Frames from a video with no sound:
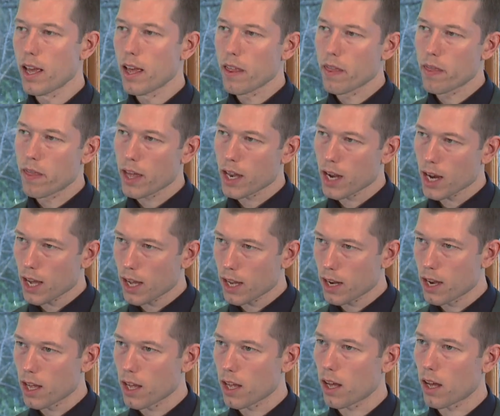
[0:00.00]
than
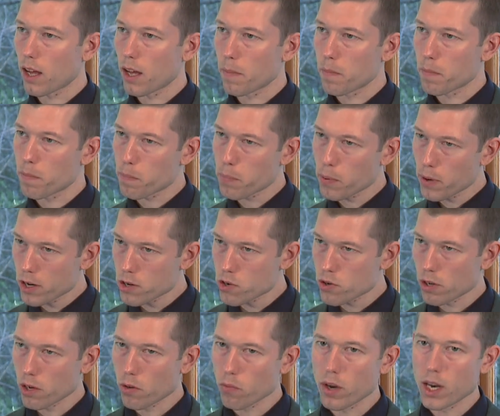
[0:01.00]
on
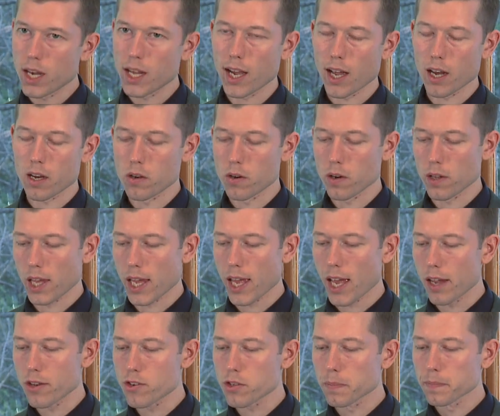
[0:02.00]
pressuring reading at an early
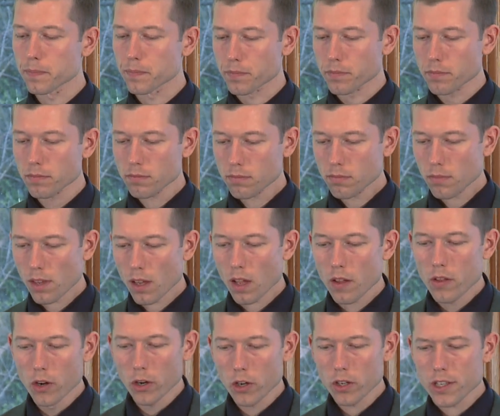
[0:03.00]
age.
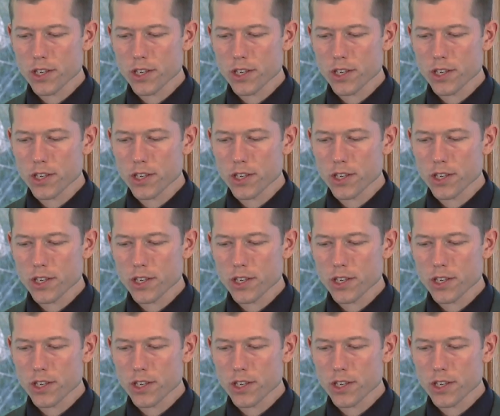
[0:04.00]
The Early